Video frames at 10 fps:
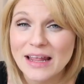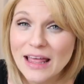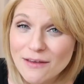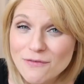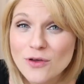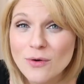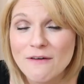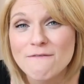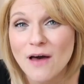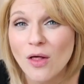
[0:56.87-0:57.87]
If you
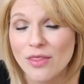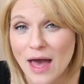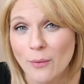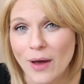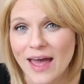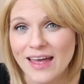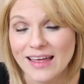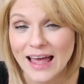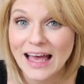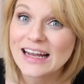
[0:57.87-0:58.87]
have felt that way,
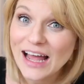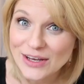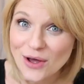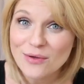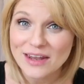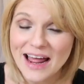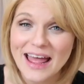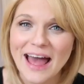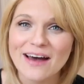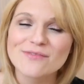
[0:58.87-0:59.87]
and I know that I
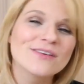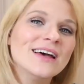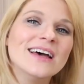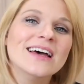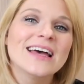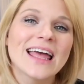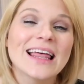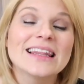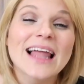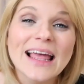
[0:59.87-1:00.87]
have,
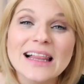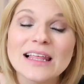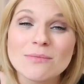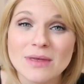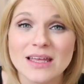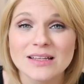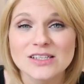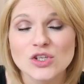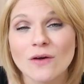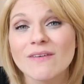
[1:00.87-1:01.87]
it likely
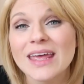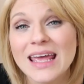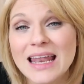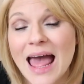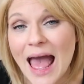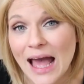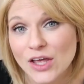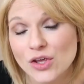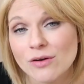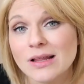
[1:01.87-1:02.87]
means you have
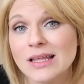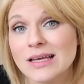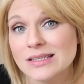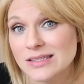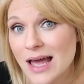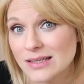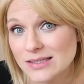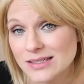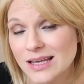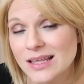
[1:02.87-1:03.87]
inaccurately assessed